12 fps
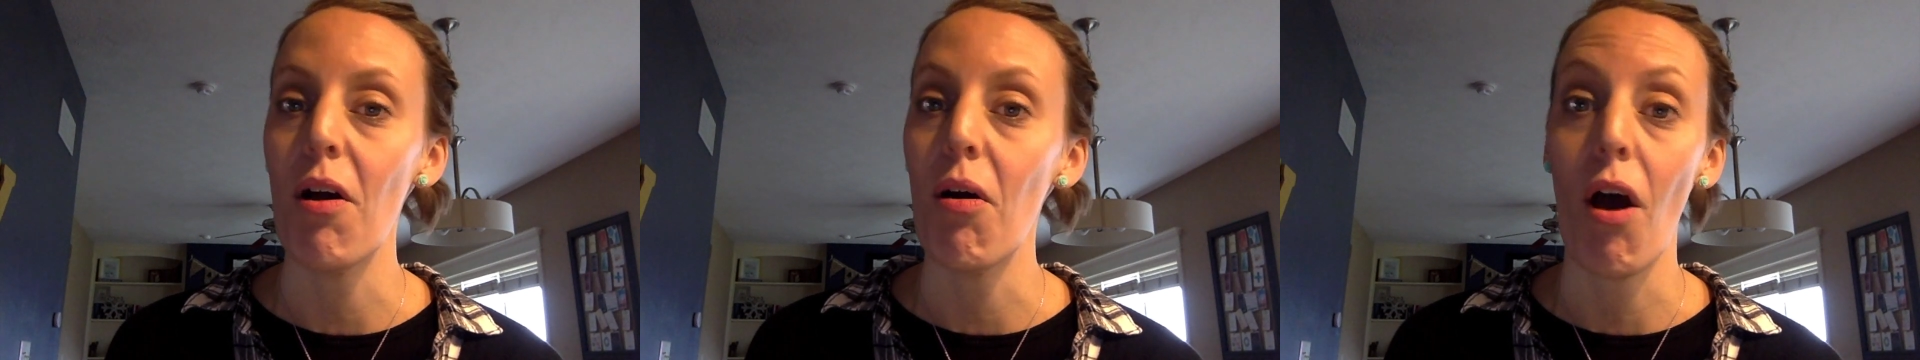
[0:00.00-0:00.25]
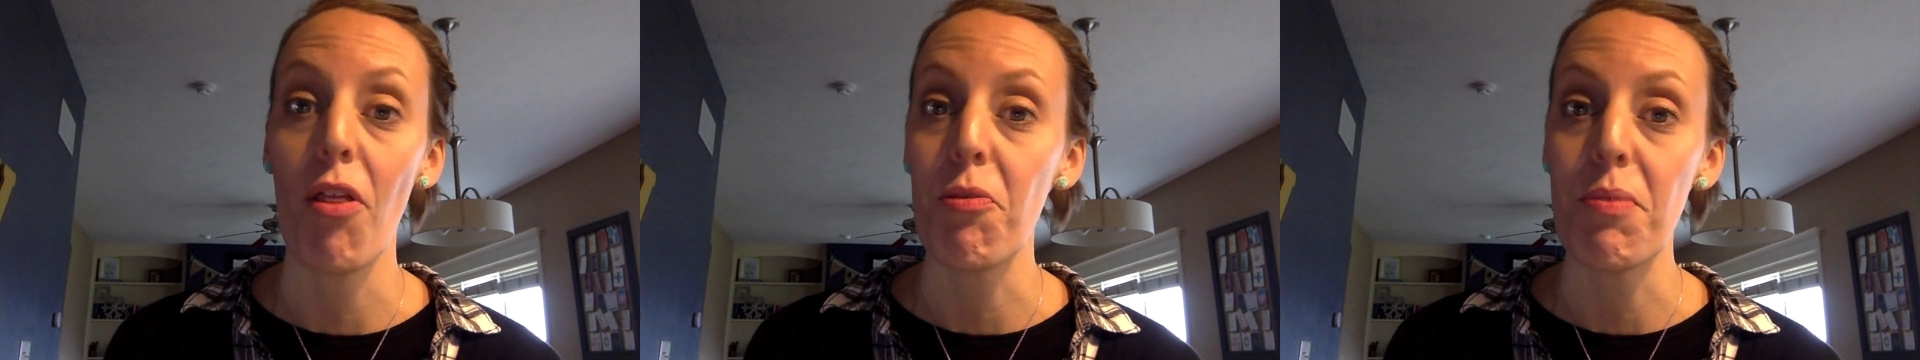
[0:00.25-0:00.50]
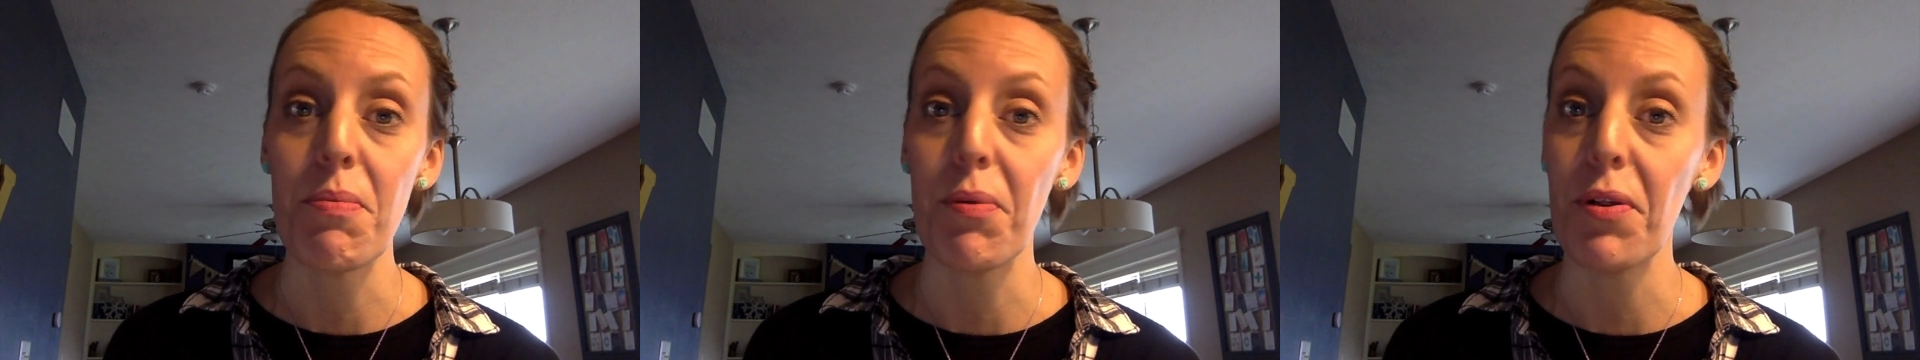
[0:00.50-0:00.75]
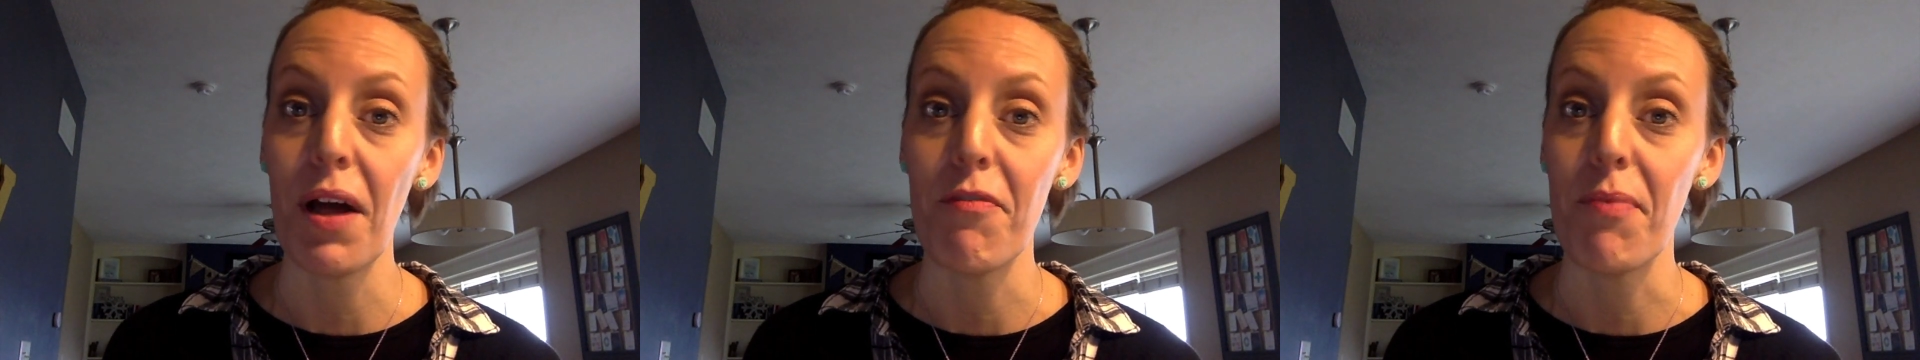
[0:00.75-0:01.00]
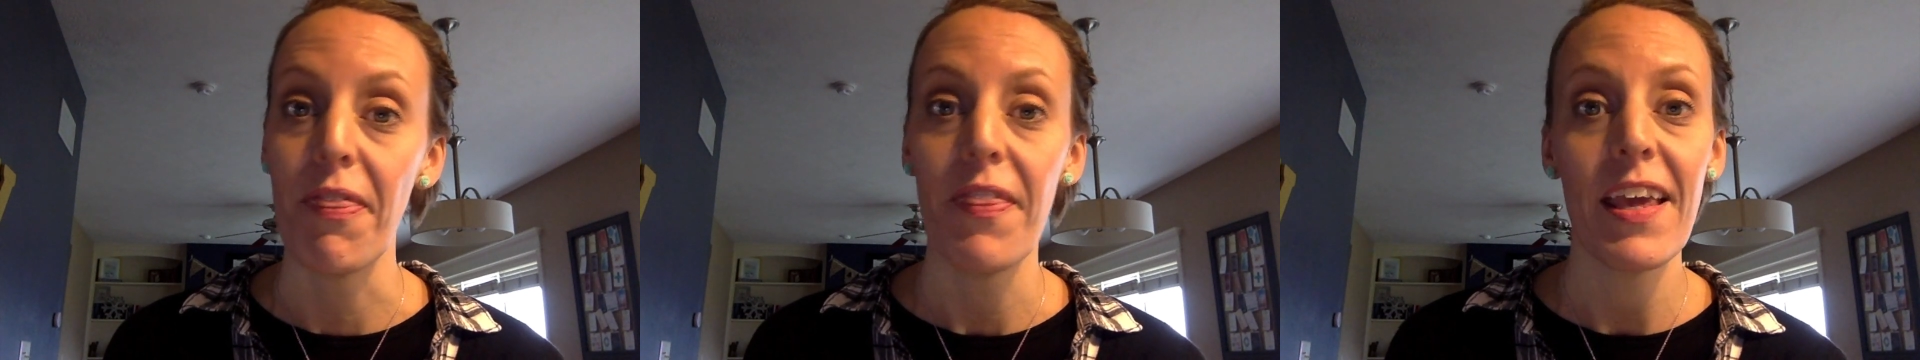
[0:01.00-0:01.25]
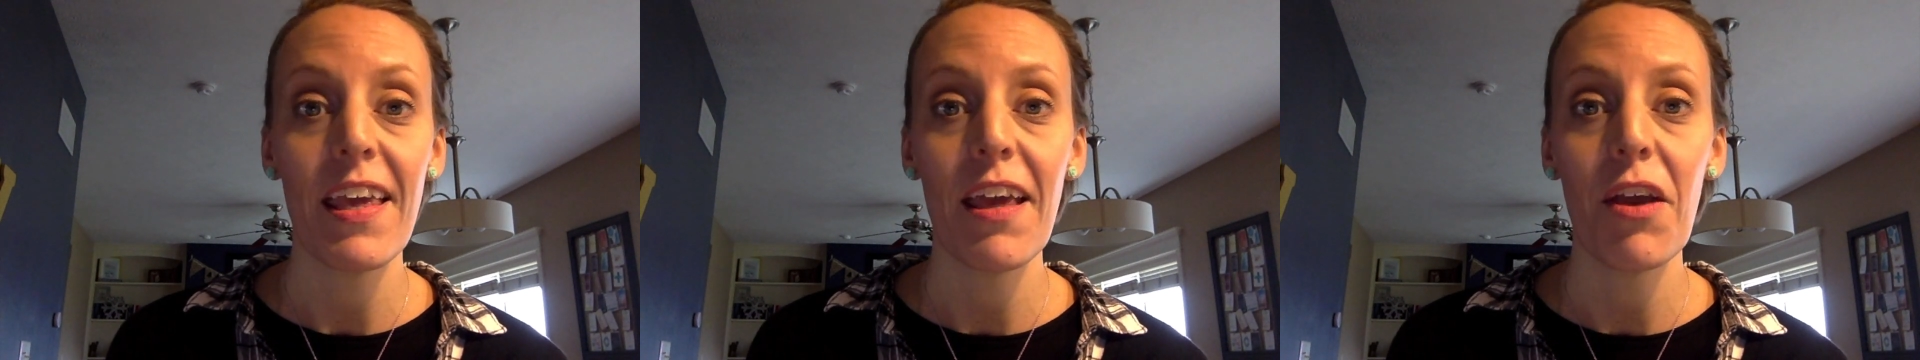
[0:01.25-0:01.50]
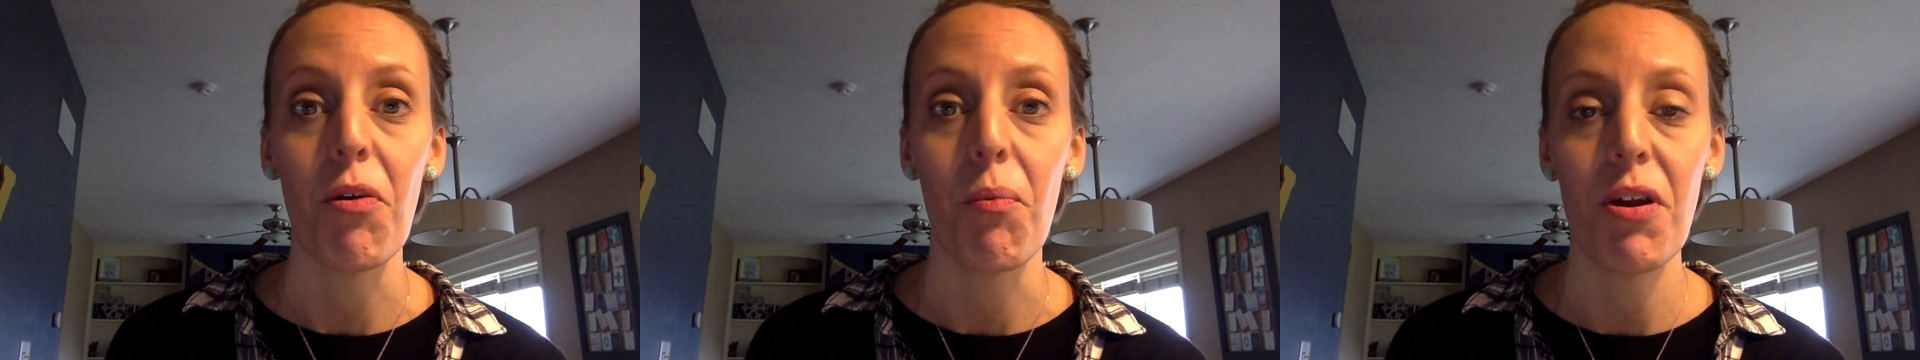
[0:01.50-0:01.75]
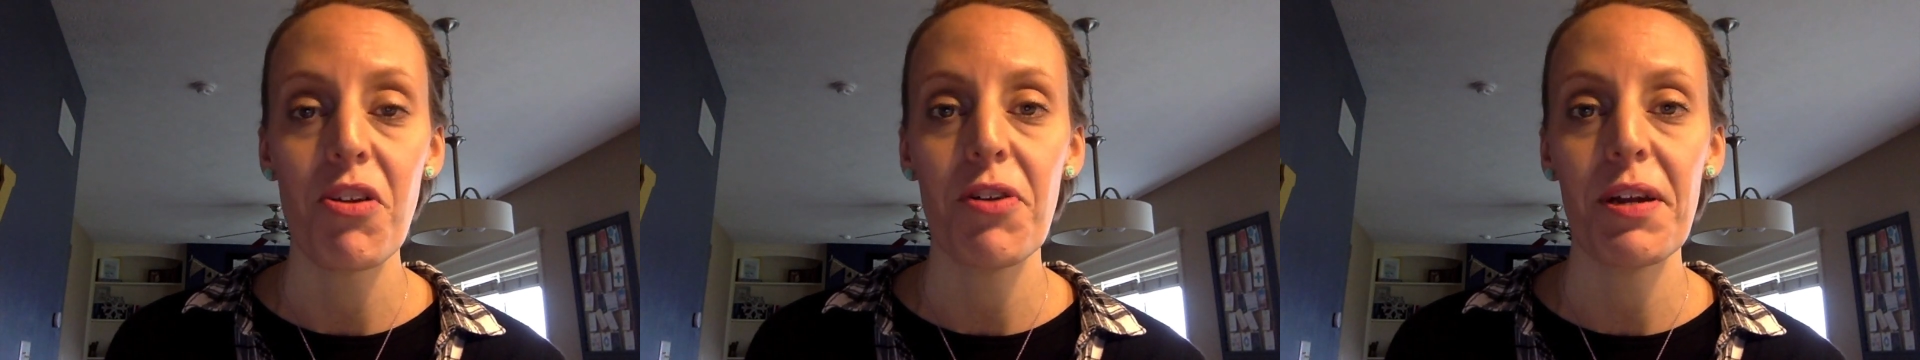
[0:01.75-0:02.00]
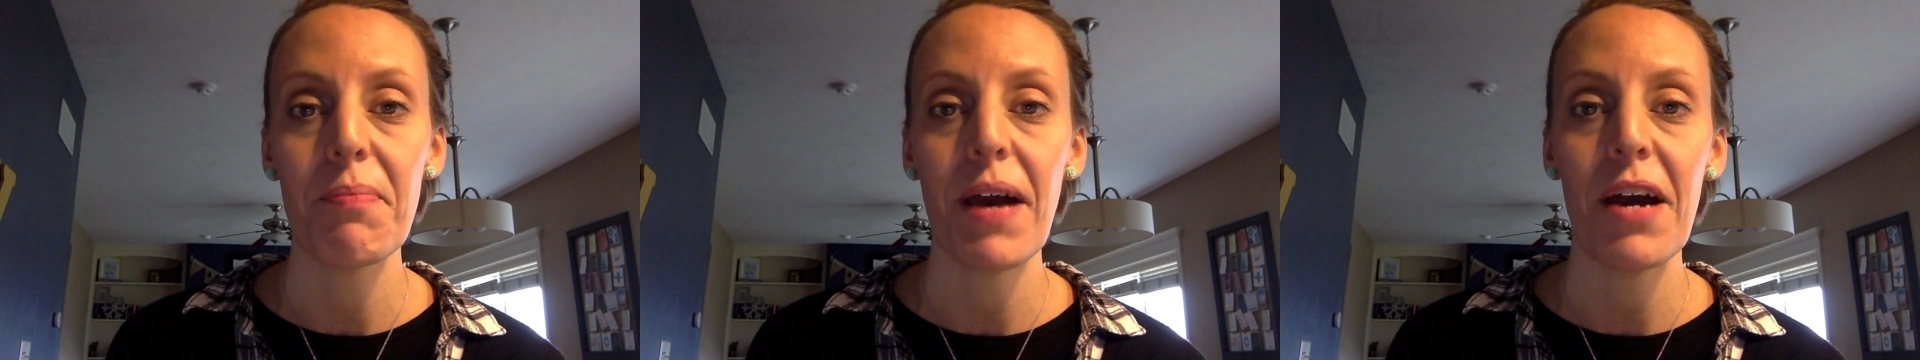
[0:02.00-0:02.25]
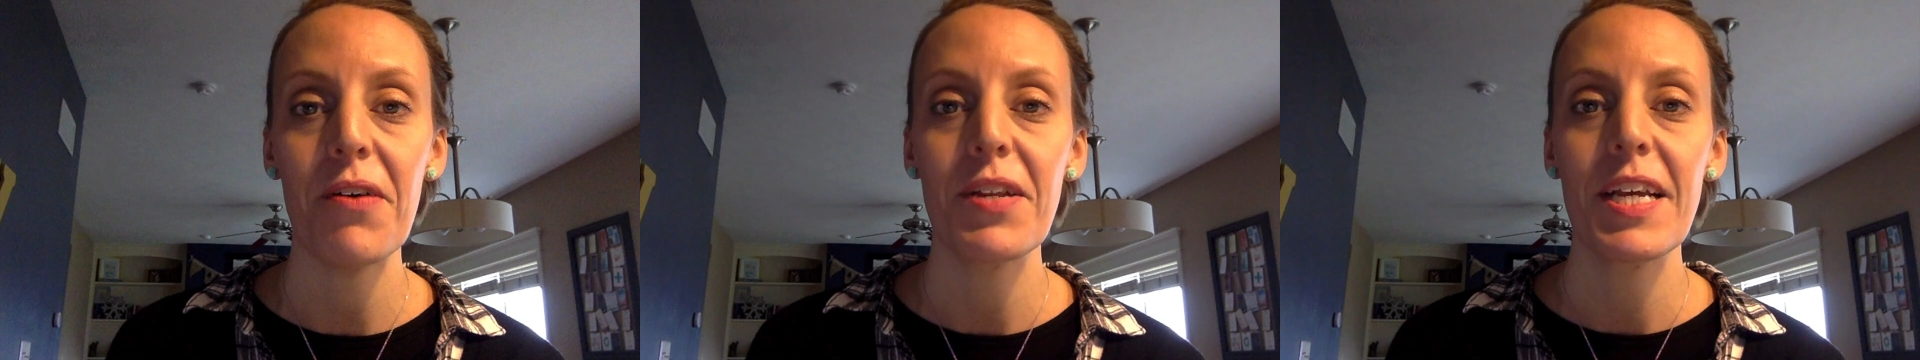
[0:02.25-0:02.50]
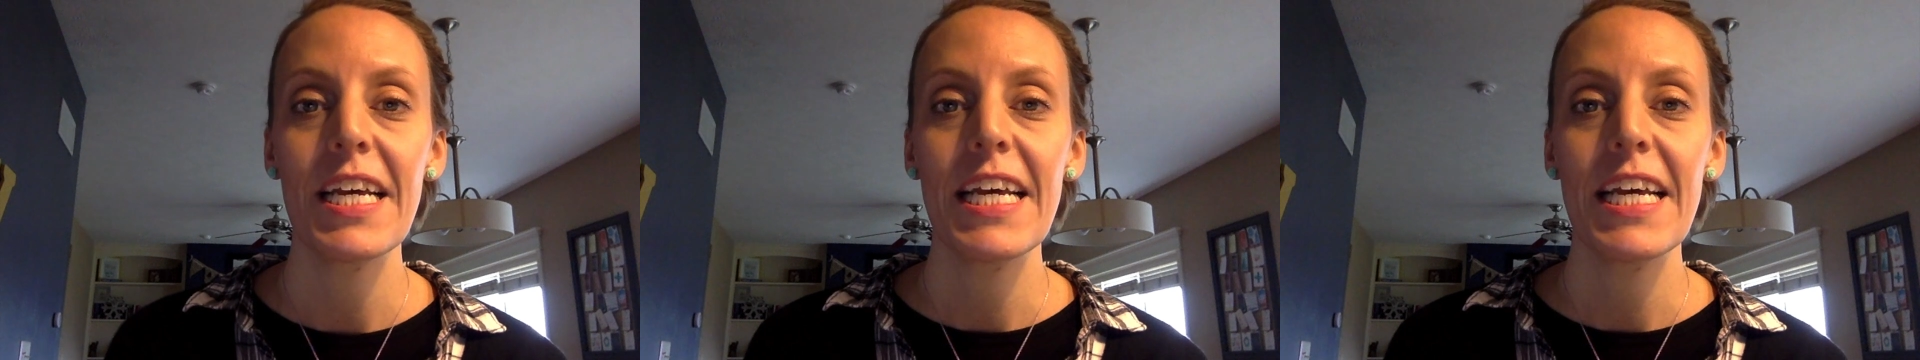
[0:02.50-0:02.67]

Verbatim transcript: other people have been thinking or wondering about.